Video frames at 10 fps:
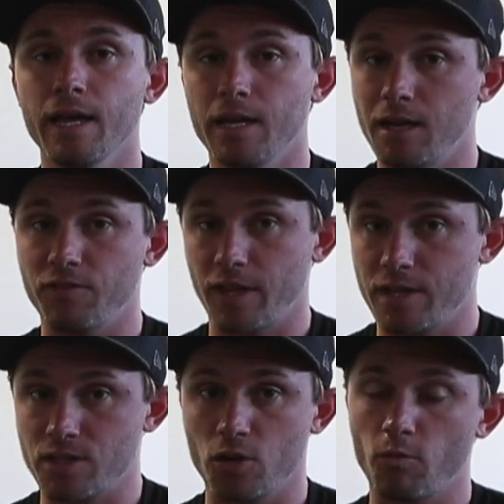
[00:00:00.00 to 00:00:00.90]
It definitely
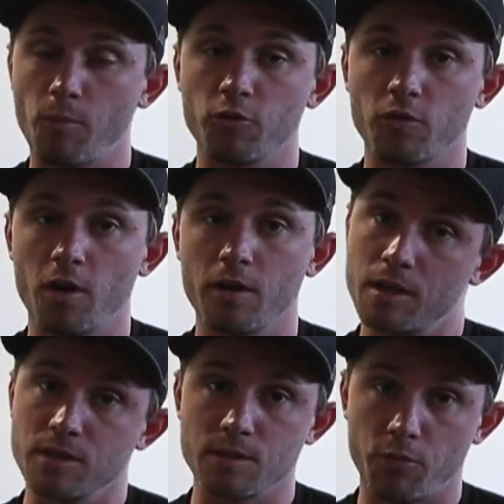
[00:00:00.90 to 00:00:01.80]
has a good repertoire
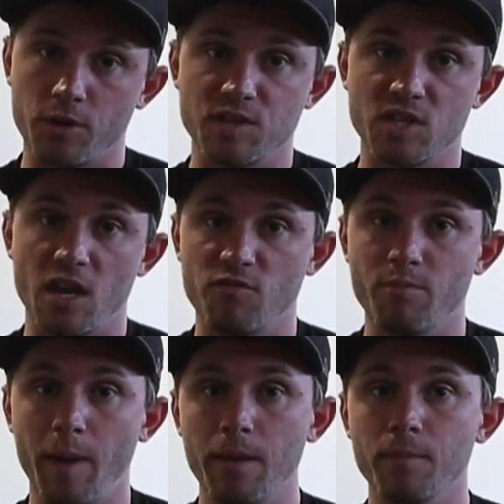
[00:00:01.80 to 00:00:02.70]
and it's a pretty
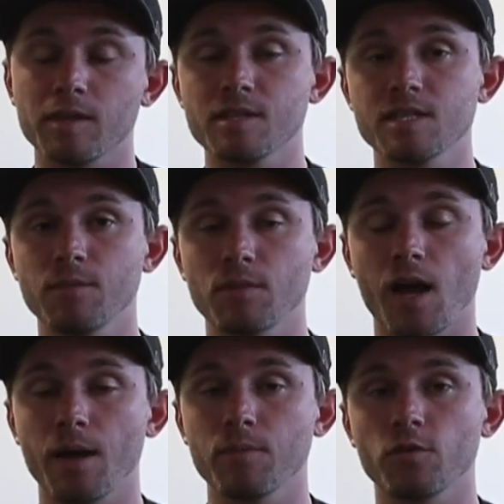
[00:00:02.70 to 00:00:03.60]
safe bet, but at the same
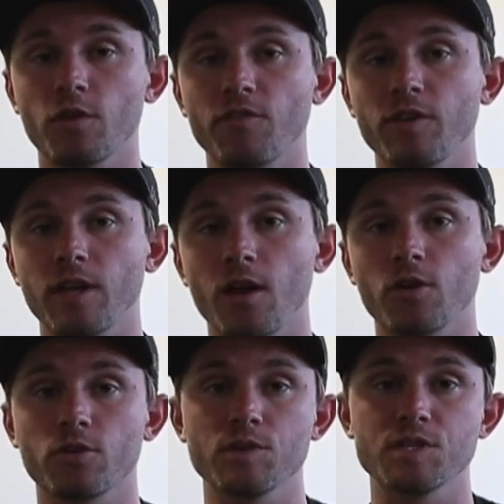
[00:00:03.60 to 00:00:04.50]
time, there's definitely
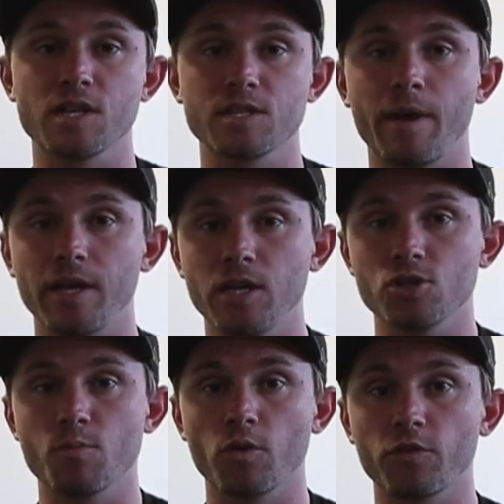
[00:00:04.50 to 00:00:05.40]
characteristics about
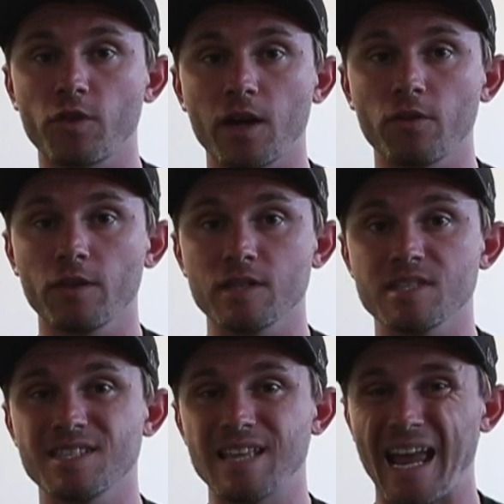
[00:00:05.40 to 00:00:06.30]
each motorcycle
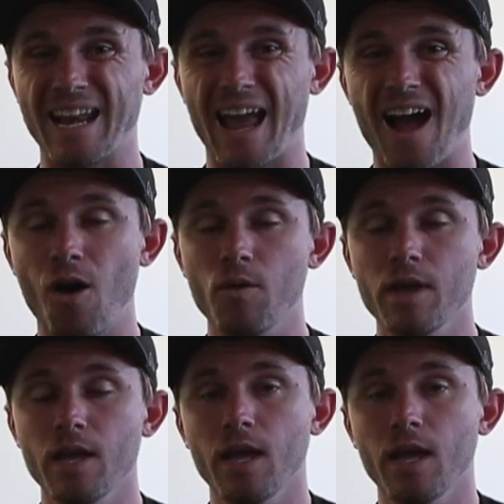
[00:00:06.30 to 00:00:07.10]
that stand out.